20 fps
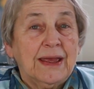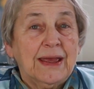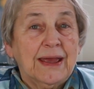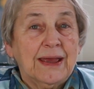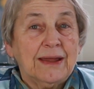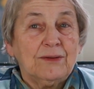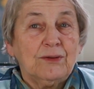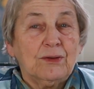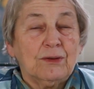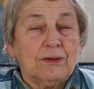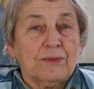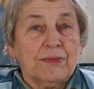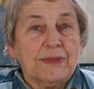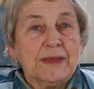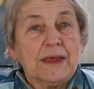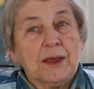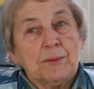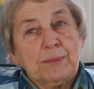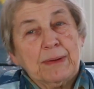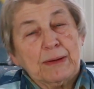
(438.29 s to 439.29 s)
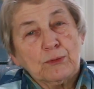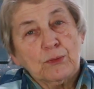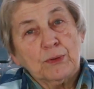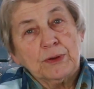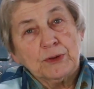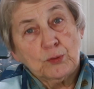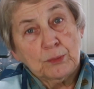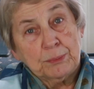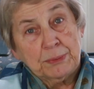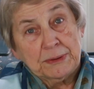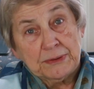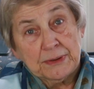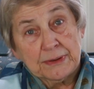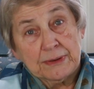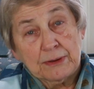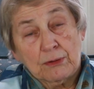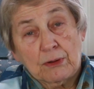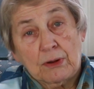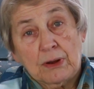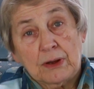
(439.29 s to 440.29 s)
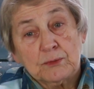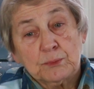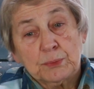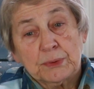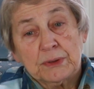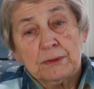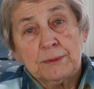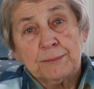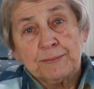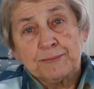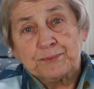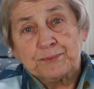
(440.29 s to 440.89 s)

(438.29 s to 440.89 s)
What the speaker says: and you're thinking about going to a particular hospital.